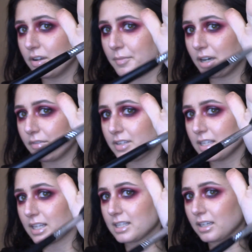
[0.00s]
I mean,
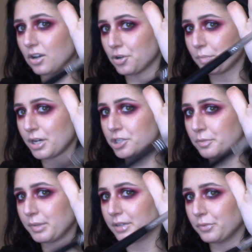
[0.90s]
obviously that's like hard pressure,
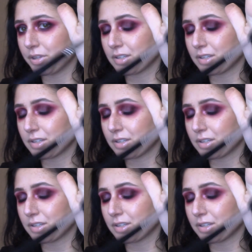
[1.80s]
but with